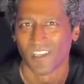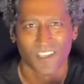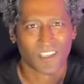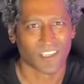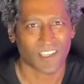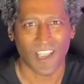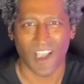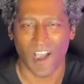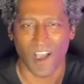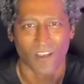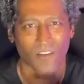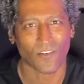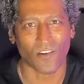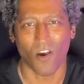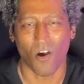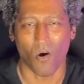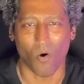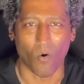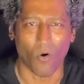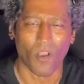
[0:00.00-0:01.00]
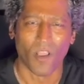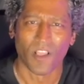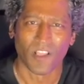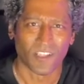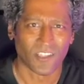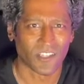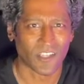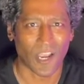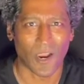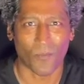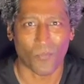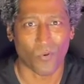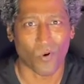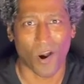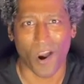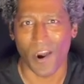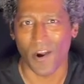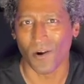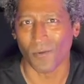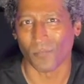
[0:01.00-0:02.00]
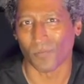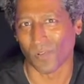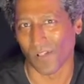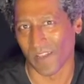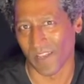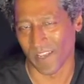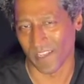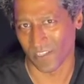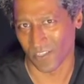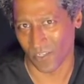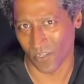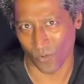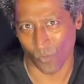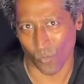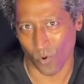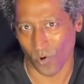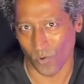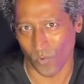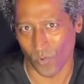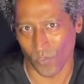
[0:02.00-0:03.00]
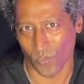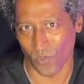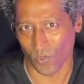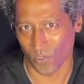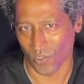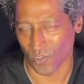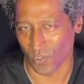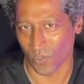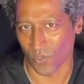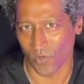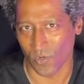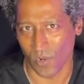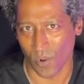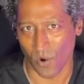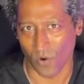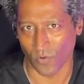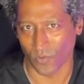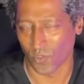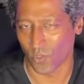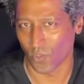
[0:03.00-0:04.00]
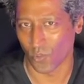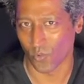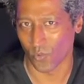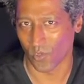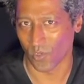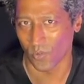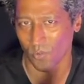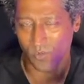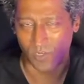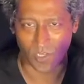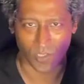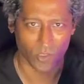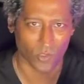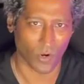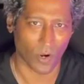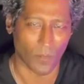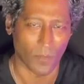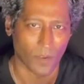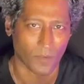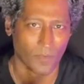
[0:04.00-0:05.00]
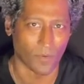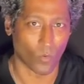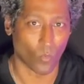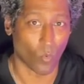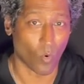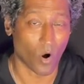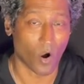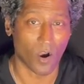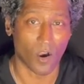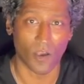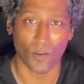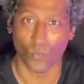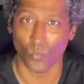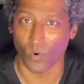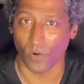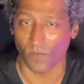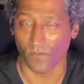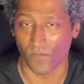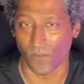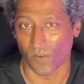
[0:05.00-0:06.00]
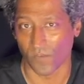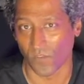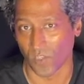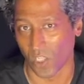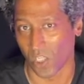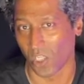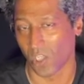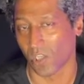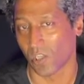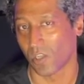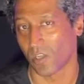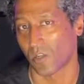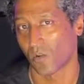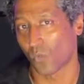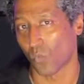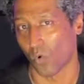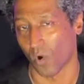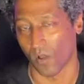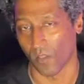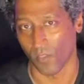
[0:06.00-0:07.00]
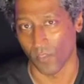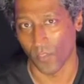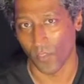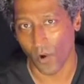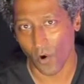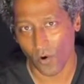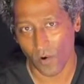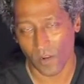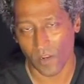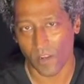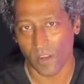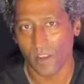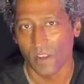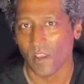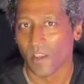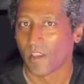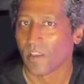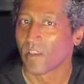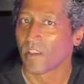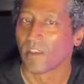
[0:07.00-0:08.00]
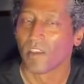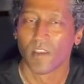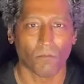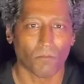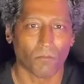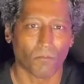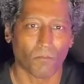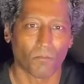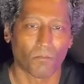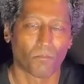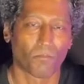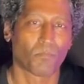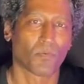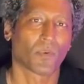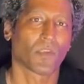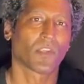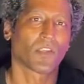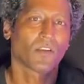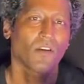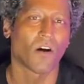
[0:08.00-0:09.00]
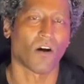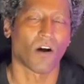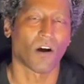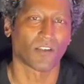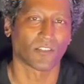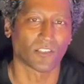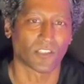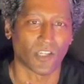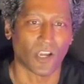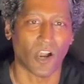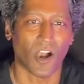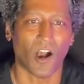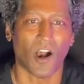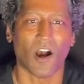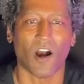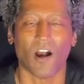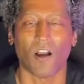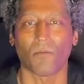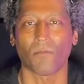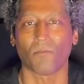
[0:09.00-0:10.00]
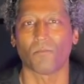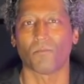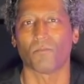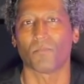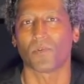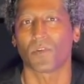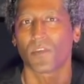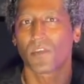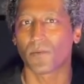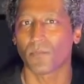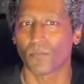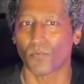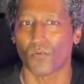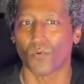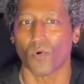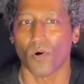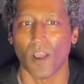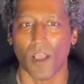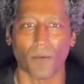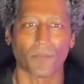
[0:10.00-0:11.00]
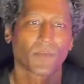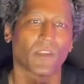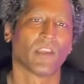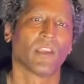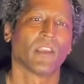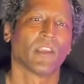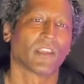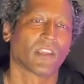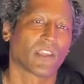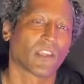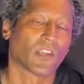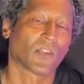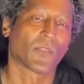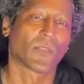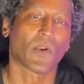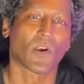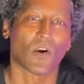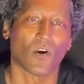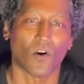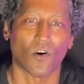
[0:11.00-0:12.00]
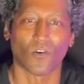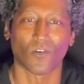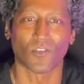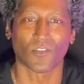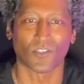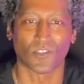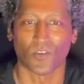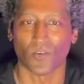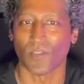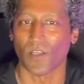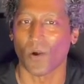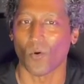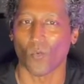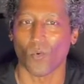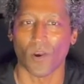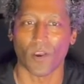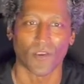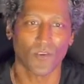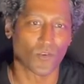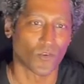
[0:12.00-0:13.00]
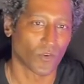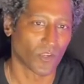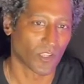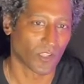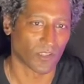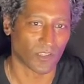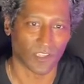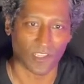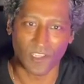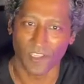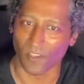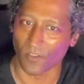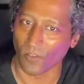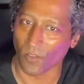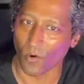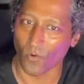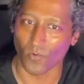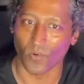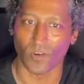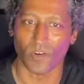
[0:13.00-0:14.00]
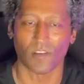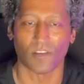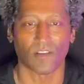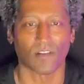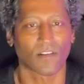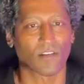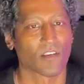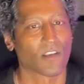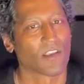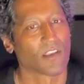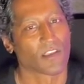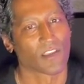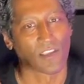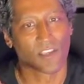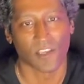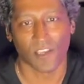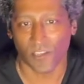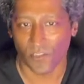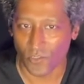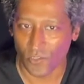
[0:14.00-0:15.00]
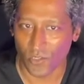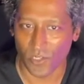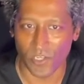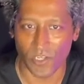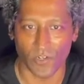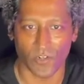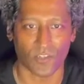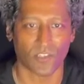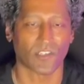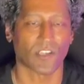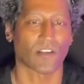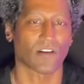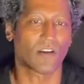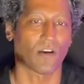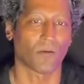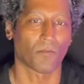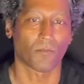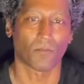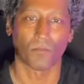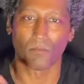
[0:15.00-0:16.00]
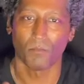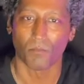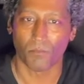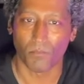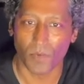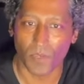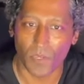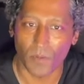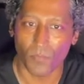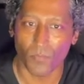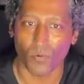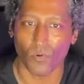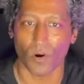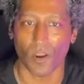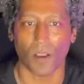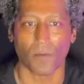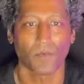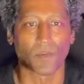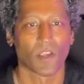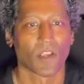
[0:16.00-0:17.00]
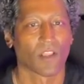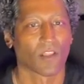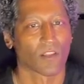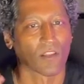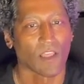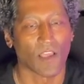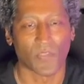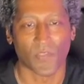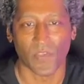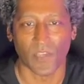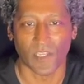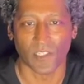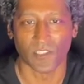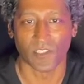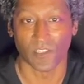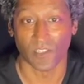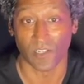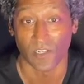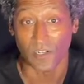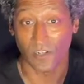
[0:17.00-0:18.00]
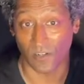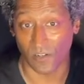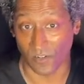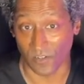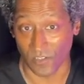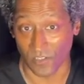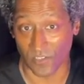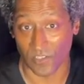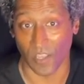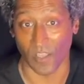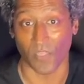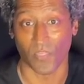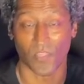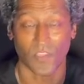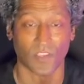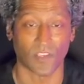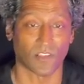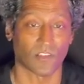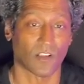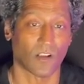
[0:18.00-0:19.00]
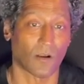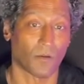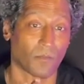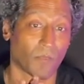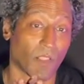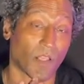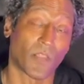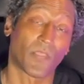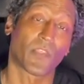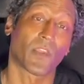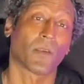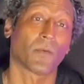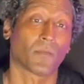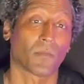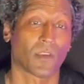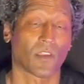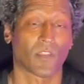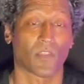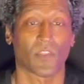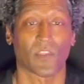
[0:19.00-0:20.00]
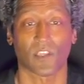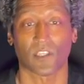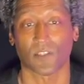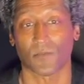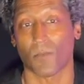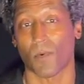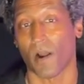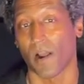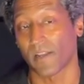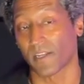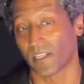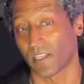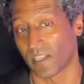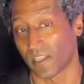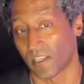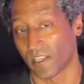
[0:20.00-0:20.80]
Yeah, no. Set prior plans to work with your studio to either get there at maybe 1, 1:15, 1:30. Be on time, be prepped. Get there early so that way you can get loaded in. Get your gear set up, be prepped. Let the engineer set things up, let them get things mic'd,